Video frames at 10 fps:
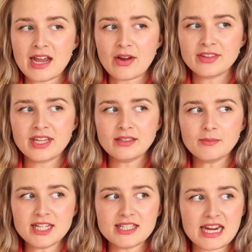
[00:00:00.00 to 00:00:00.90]
Now, I think
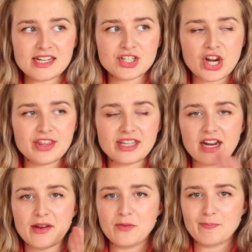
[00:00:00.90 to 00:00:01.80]
my t-shirt that
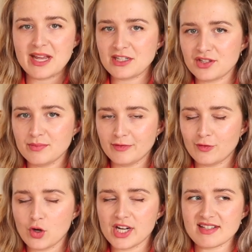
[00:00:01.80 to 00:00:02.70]
I mentioned
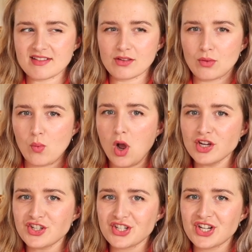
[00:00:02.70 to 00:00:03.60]
before is in the
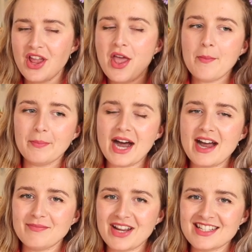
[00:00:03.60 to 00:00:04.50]
wash,
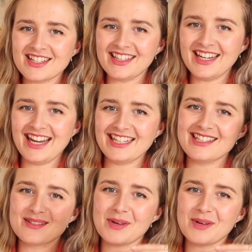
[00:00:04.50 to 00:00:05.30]
but basically it is